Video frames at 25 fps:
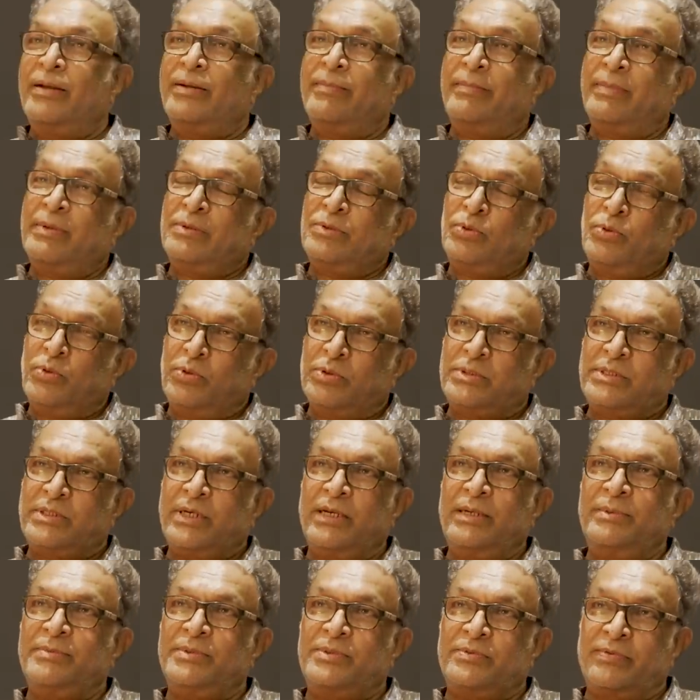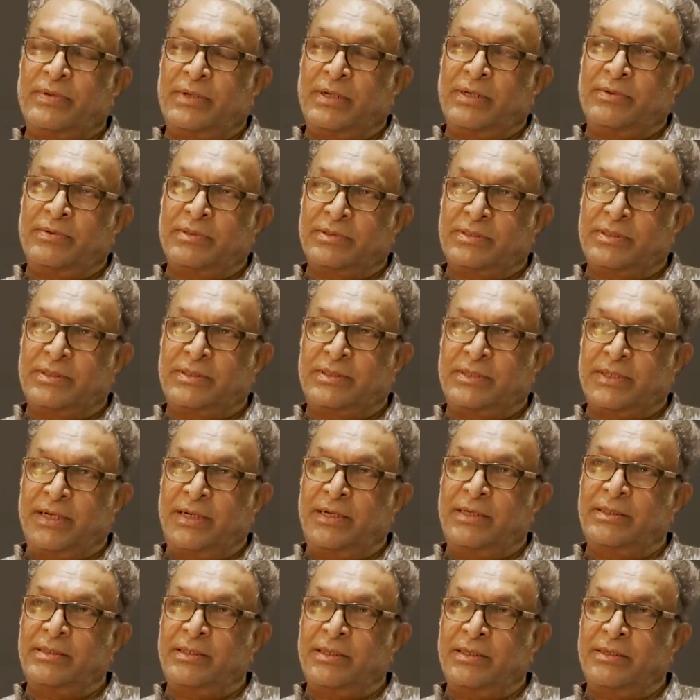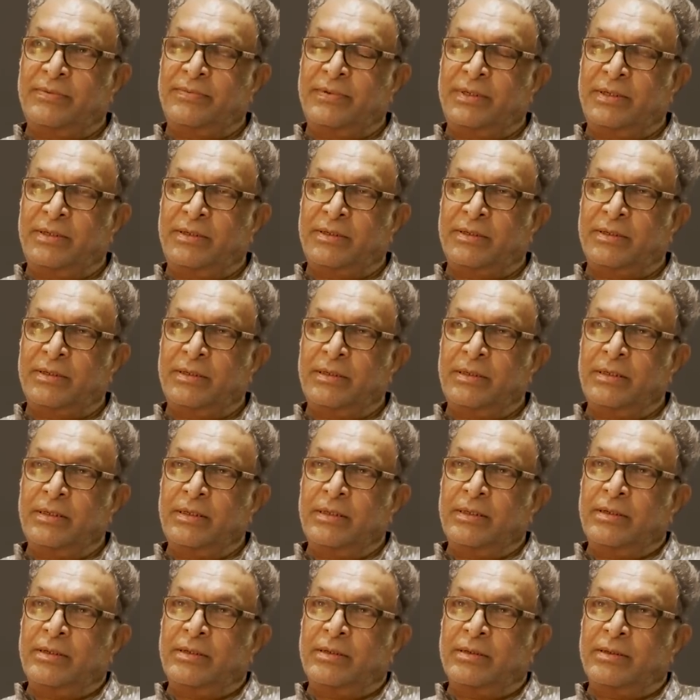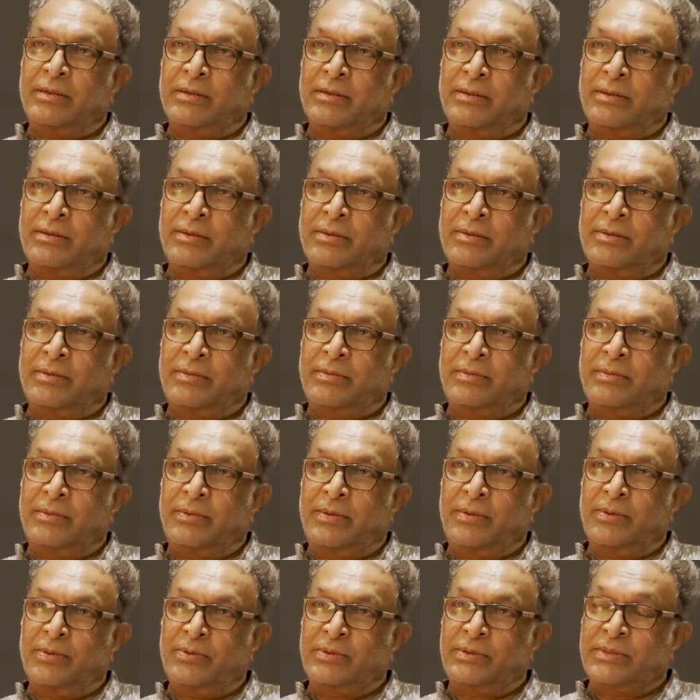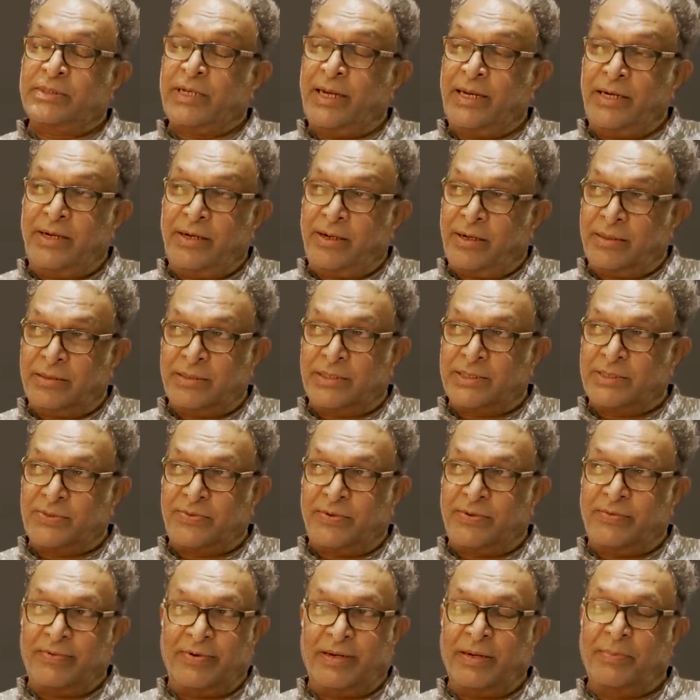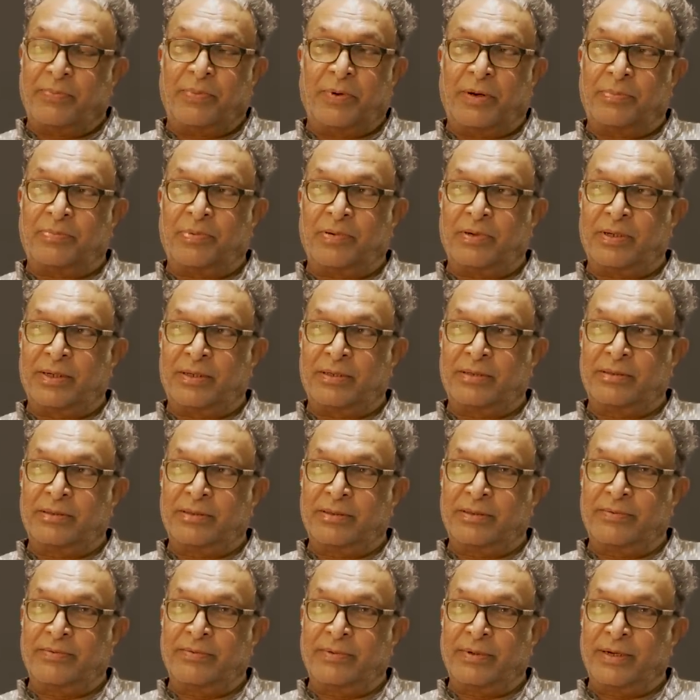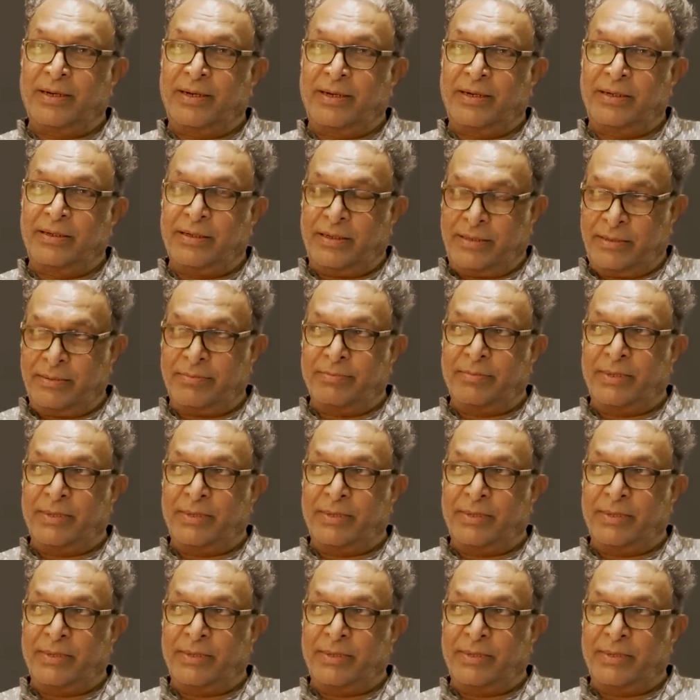But those times when I was a child, there were, child artists were very popular. We had at